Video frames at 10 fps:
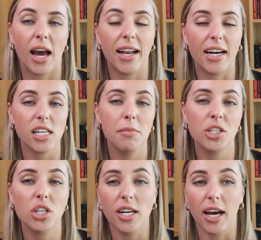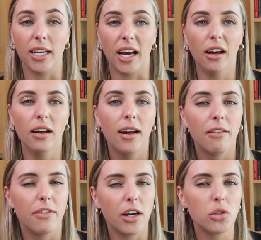And as I mentioned earlier,
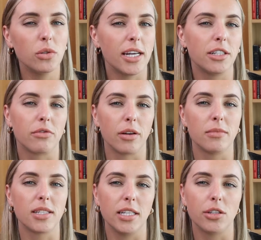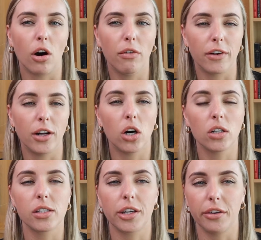virtual data rooms need to offer
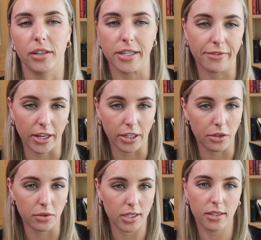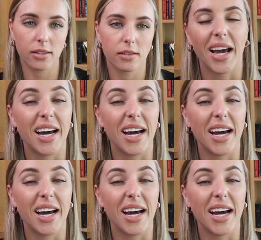enhanced security for their users.